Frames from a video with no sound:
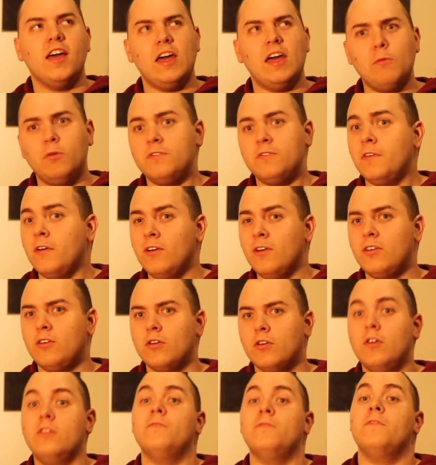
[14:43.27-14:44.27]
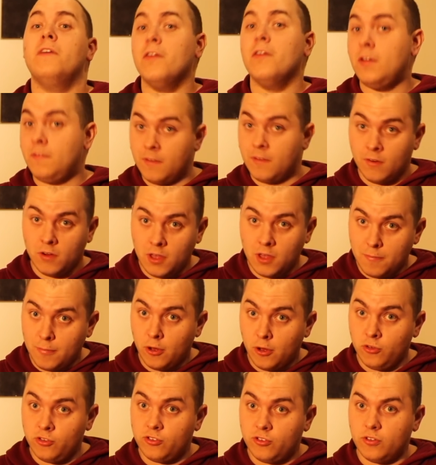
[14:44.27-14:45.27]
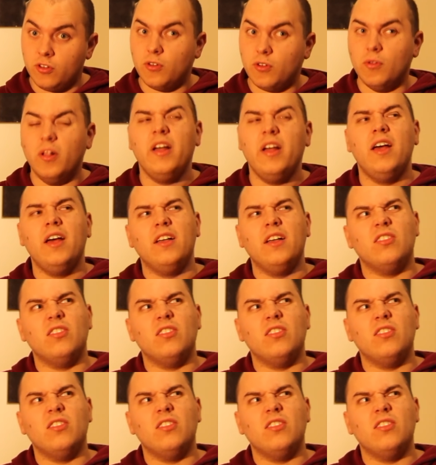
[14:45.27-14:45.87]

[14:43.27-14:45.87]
it was very good, very, very emotional.